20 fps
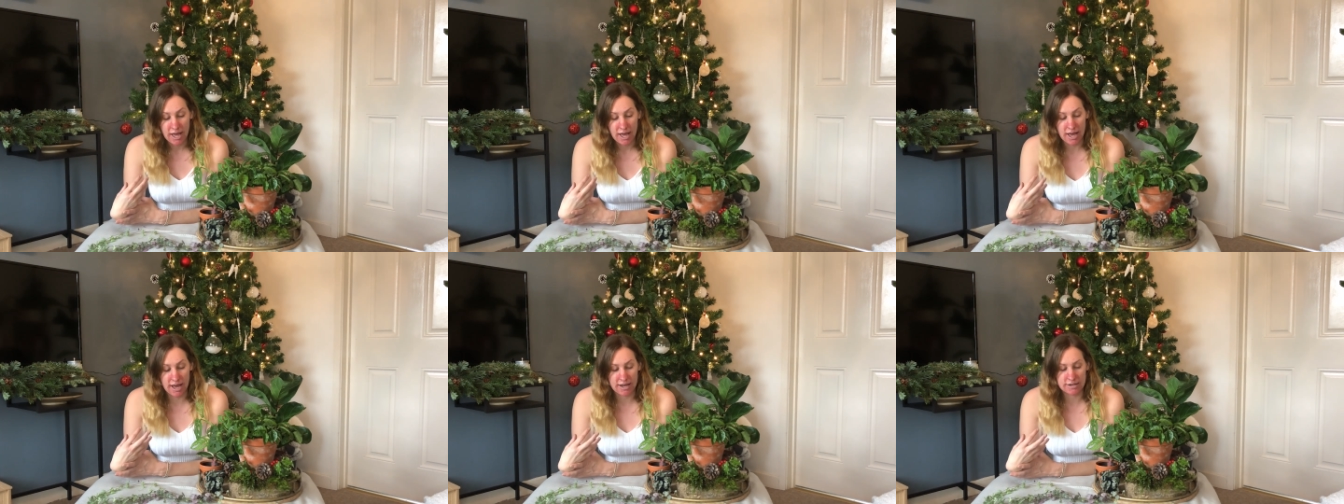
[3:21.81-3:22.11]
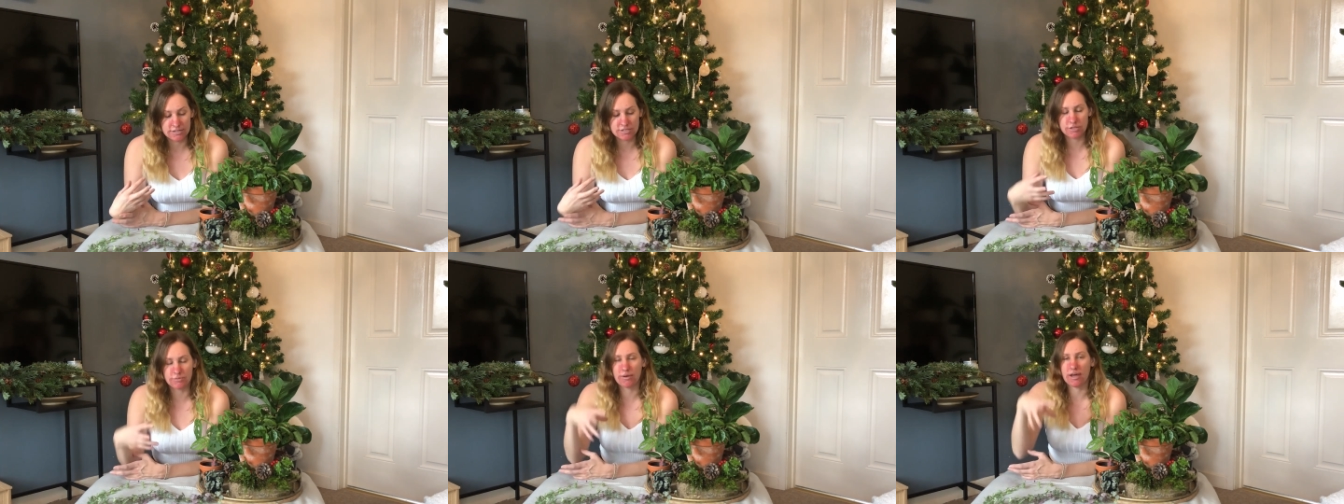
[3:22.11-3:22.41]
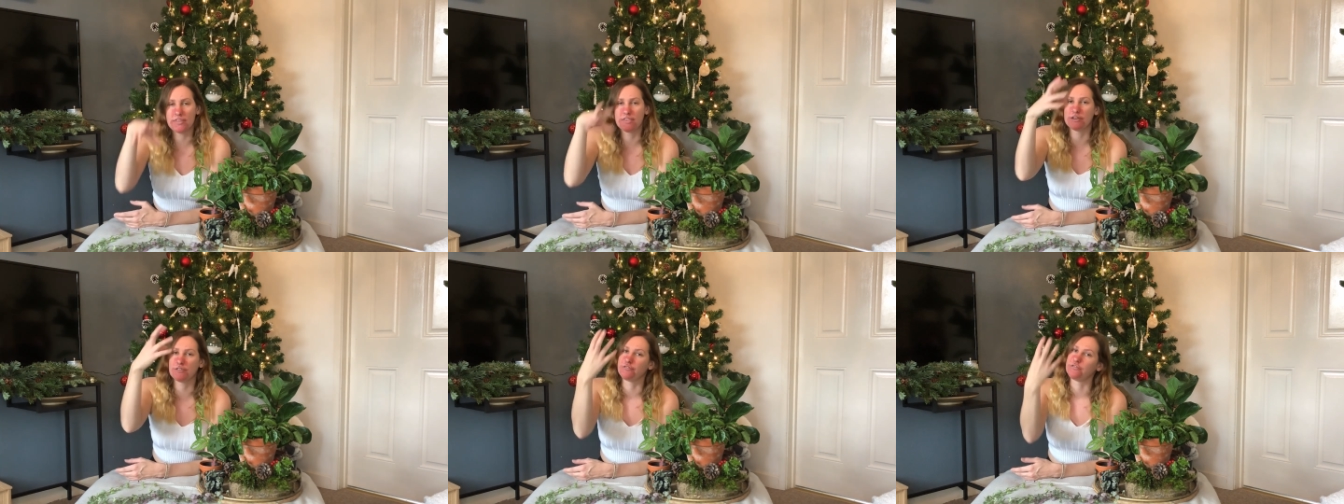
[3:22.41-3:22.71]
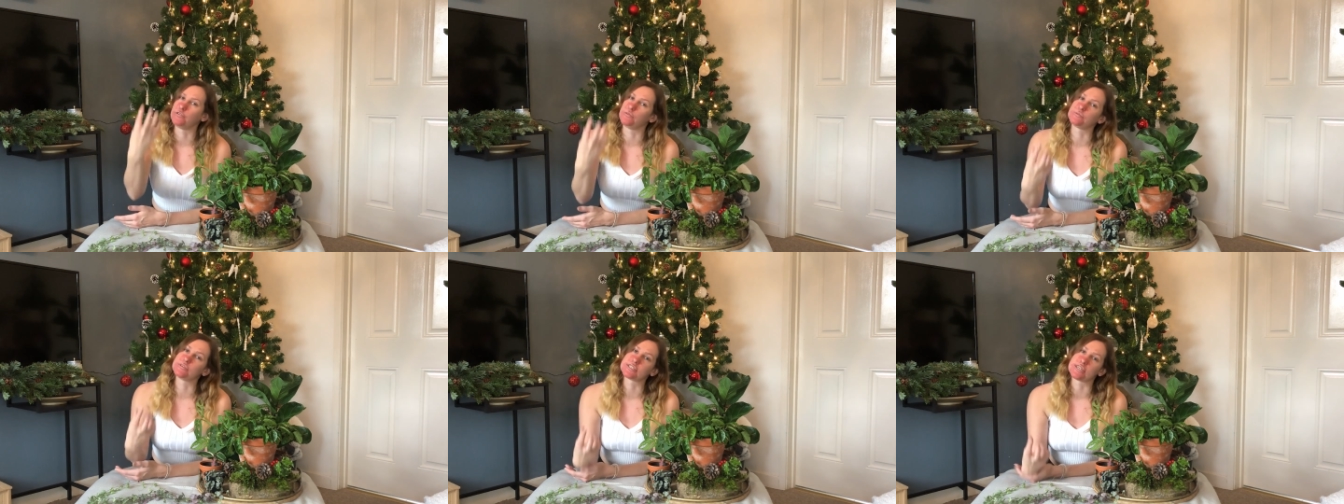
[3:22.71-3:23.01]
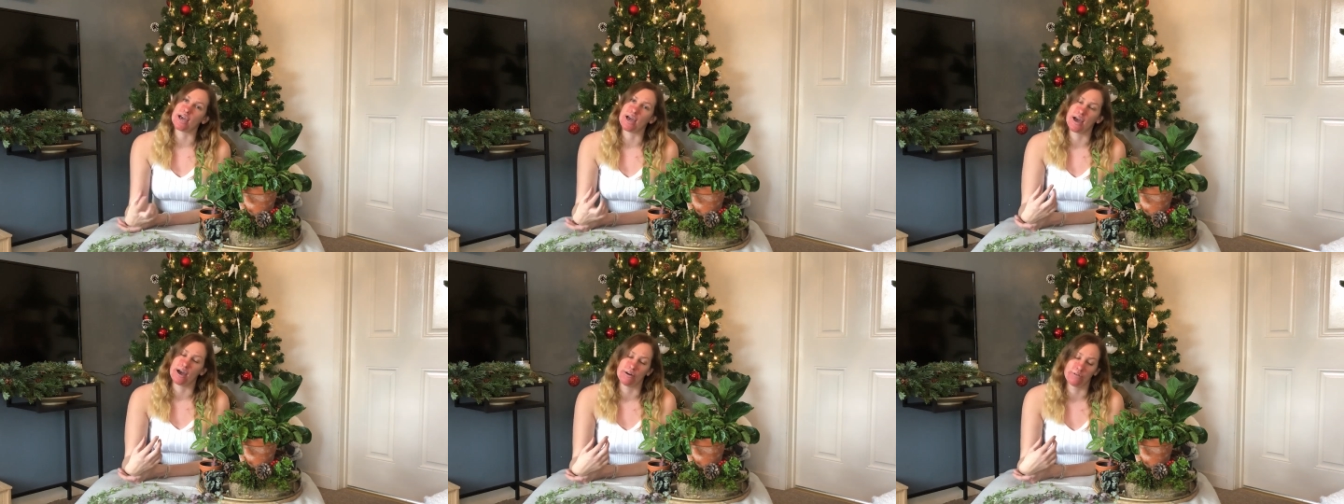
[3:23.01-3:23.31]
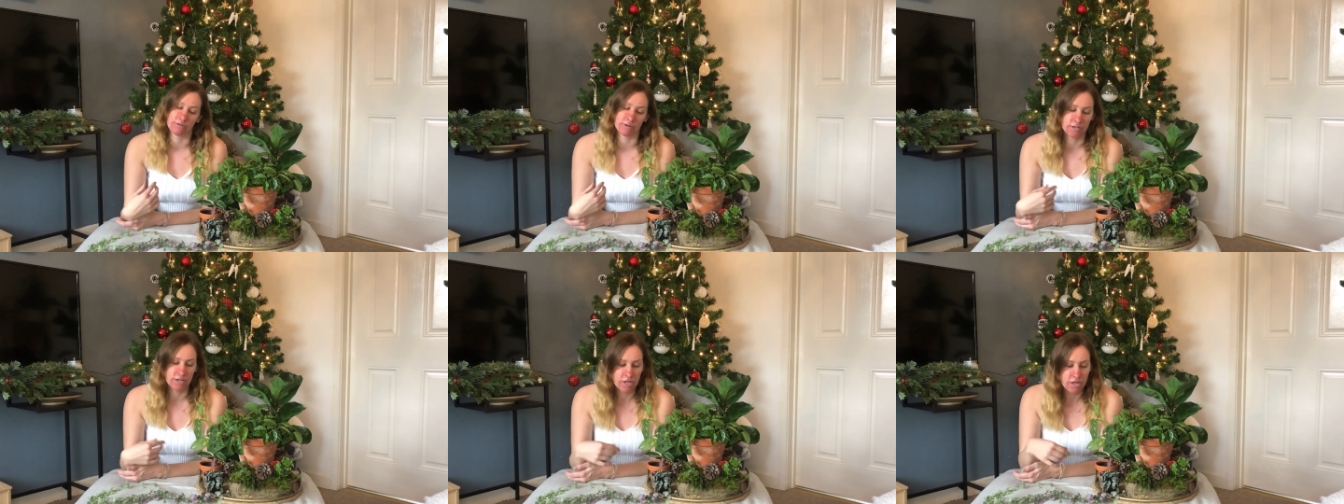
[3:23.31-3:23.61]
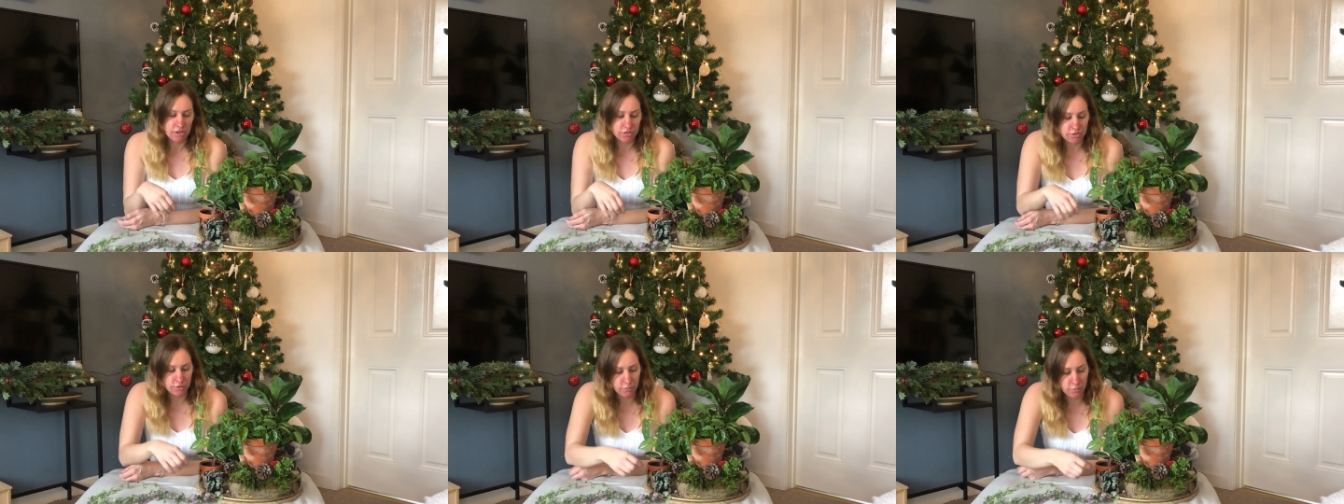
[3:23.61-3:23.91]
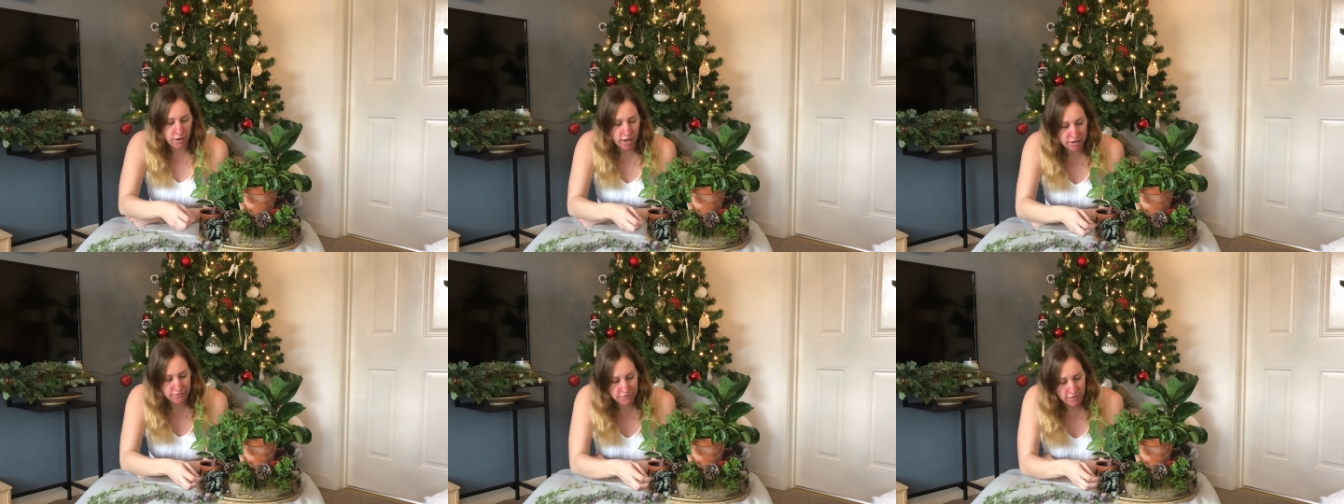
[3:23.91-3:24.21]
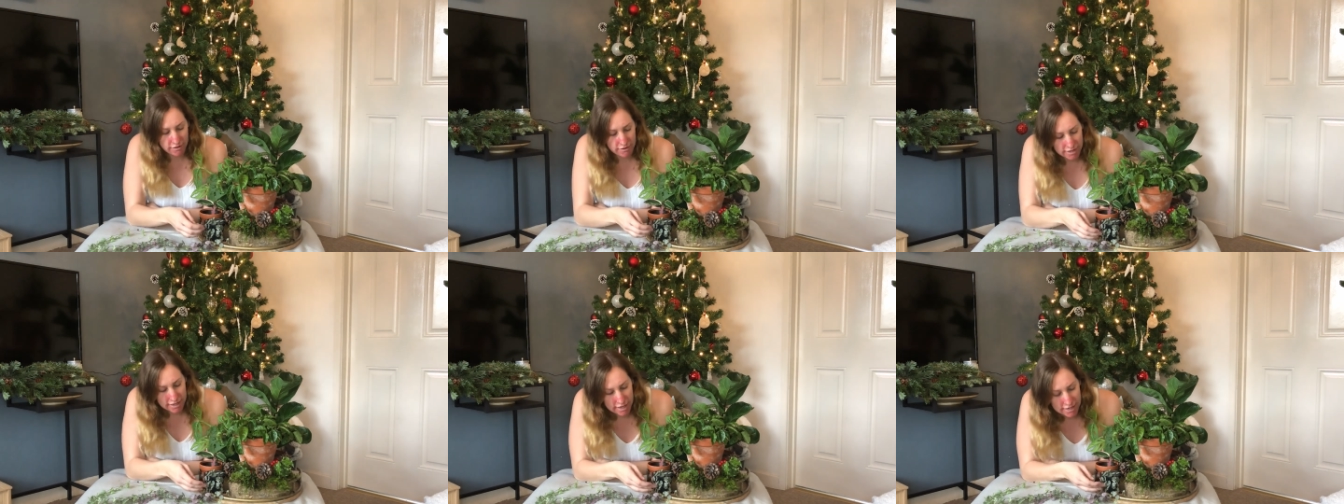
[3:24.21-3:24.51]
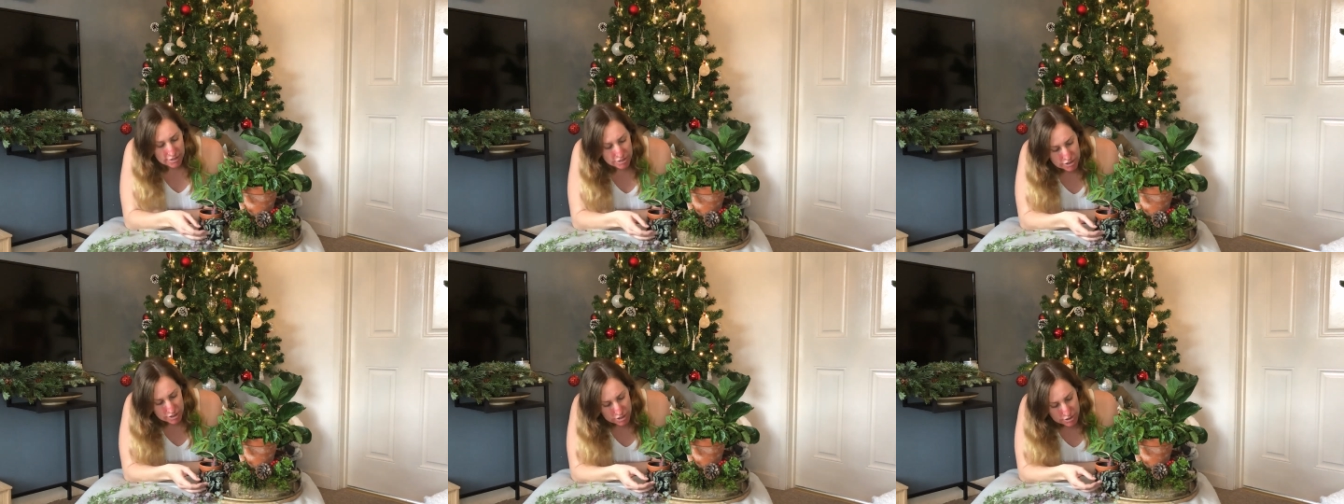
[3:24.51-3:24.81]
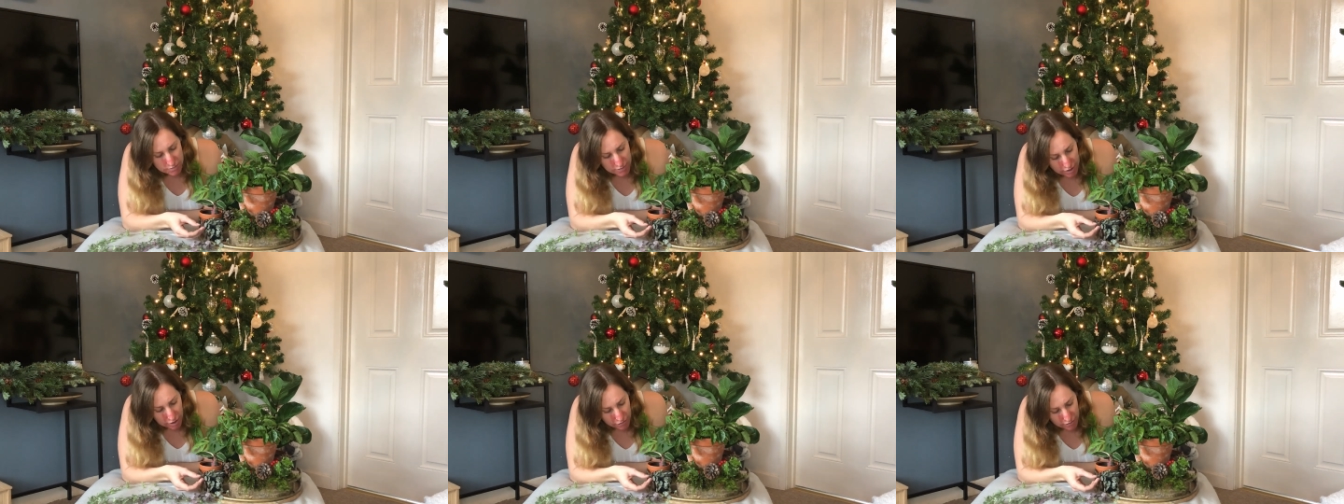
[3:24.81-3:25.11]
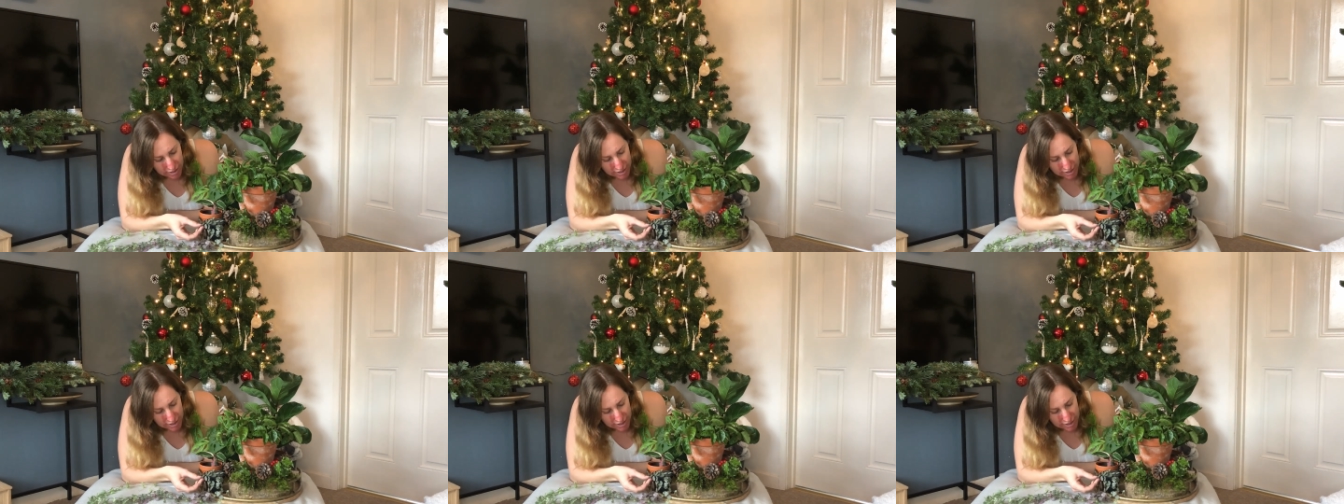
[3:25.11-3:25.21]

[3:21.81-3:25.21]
And the way that it falls down, the white variegation as well on